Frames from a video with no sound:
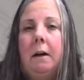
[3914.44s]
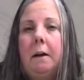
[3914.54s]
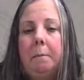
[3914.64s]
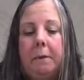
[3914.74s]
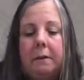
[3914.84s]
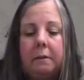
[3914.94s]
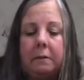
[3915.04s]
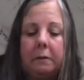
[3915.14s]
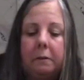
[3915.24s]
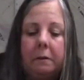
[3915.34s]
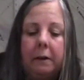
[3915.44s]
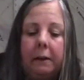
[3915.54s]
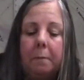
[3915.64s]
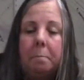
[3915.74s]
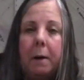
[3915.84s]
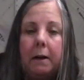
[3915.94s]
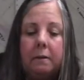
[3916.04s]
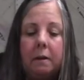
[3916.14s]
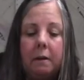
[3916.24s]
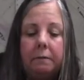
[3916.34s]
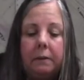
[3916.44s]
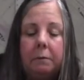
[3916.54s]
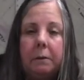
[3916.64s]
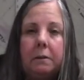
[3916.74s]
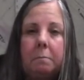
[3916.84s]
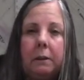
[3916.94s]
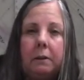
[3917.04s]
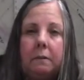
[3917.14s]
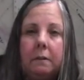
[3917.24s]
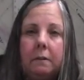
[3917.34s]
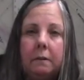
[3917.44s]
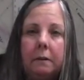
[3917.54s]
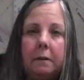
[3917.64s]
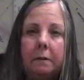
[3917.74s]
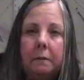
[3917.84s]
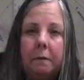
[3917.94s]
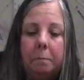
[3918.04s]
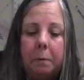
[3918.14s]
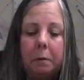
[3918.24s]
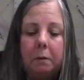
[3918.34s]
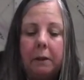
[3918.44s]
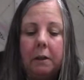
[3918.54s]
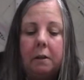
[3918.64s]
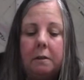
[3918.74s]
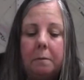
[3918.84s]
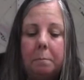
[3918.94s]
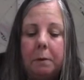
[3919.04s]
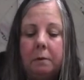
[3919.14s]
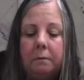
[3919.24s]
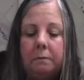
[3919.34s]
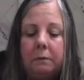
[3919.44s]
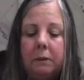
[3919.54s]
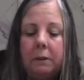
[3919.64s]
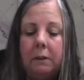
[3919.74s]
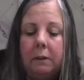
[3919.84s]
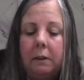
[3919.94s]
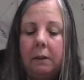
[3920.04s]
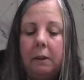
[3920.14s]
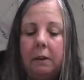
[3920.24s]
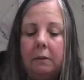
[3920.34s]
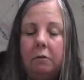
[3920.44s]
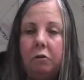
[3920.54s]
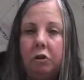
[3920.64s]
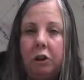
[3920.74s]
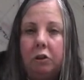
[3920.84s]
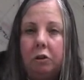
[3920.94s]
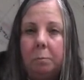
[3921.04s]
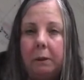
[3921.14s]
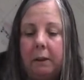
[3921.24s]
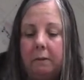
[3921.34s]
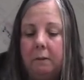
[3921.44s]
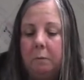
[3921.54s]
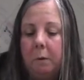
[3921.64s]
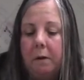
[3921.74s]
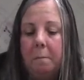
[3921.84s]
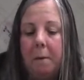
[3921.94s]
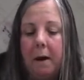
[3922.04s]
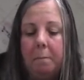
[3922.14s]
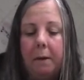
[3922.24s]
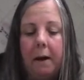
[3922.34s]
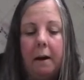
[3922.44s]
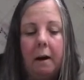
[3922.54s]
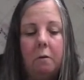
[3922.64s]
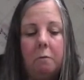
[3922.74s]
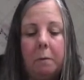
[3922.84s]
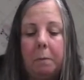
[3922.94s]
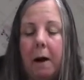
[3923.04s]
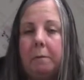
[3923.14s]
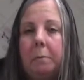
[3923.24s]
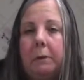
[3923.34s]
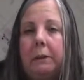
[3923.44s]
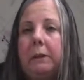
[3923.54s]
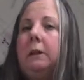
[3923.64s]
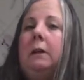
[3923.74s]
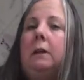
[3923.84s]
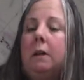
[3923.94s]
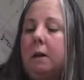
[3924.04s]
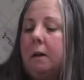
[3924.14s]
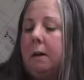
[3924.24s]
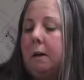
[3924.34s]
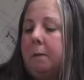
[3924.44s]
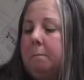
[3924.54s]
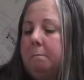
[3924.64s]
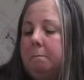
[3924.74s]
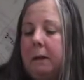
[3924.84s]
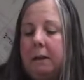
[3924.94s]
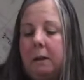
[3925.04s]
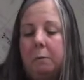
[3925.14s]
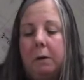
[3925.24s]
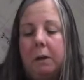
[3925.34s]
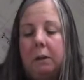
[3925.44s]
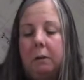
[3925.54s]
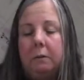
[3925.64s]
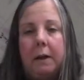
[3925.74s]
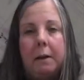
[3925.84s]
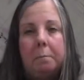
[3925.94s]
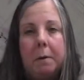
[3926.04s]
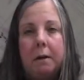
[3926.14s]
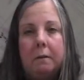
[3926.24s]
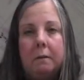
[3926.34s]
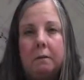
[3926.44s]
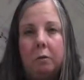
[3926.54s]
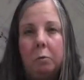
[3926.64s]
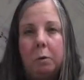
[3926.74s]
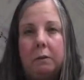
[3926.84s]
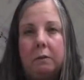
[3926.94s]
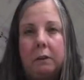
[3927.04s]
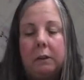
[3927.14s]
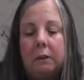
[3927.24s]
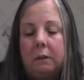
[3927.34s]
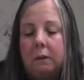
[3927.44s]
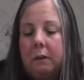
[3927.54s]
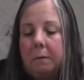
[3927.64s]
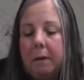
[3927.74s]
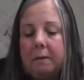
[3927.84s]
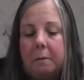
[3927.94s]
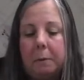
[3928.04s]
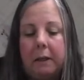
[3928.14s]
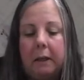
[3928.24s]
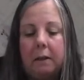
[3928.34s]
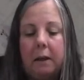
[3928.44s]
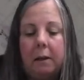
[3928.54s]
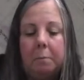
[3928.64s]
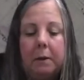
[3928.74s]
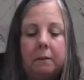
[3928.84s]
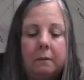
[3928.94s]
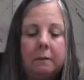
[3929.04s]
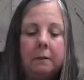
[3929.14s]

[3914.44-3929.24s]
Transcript: this is still going to get button tufted, which means this is going to sort of pull in and dimple in strategic places. We're going to map that out with probably, I think we're going to use 8 buttons, so we'll see. That's the plan, 8 buttons.